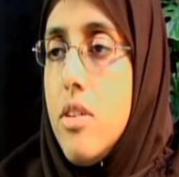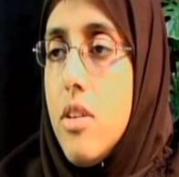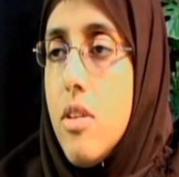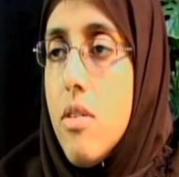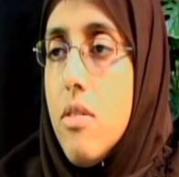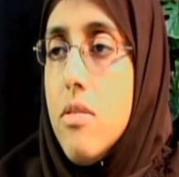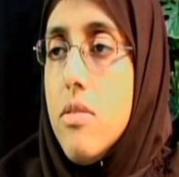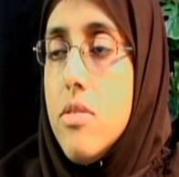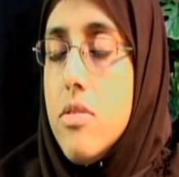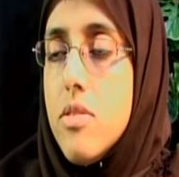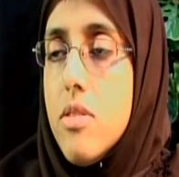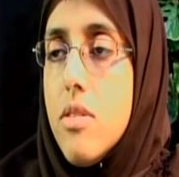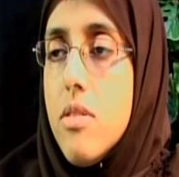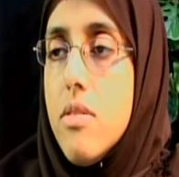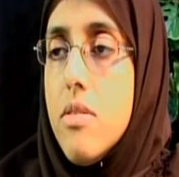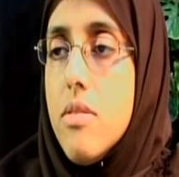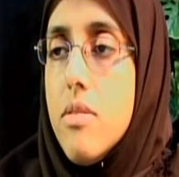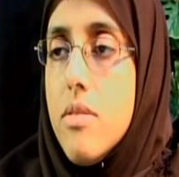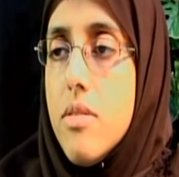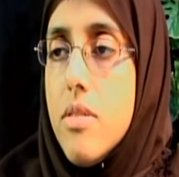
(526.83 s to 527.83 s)
At the
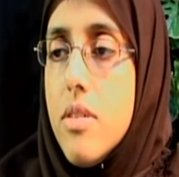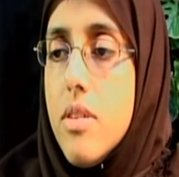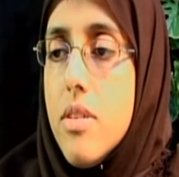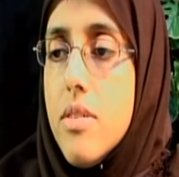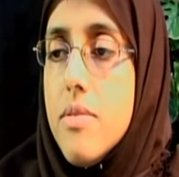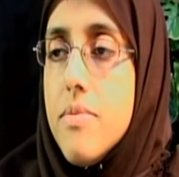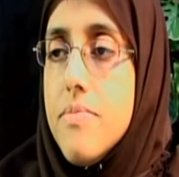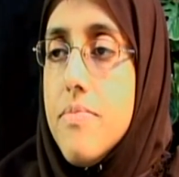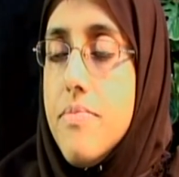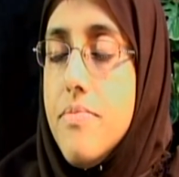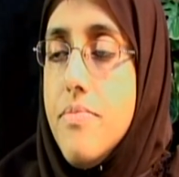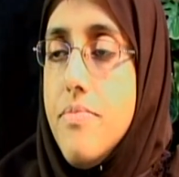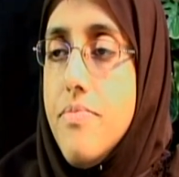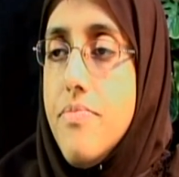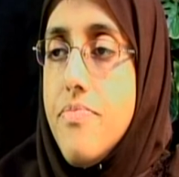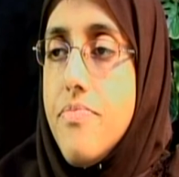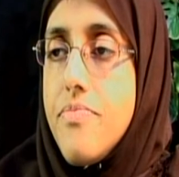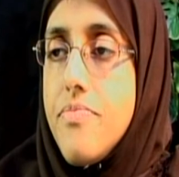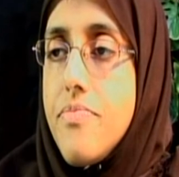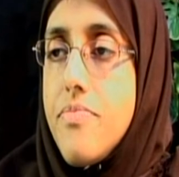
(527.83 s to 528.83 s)
end. And you're
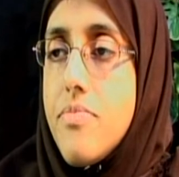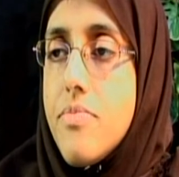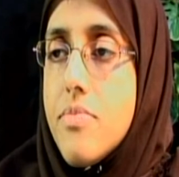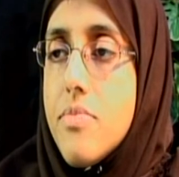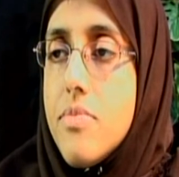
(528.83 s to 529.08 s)
doing a lot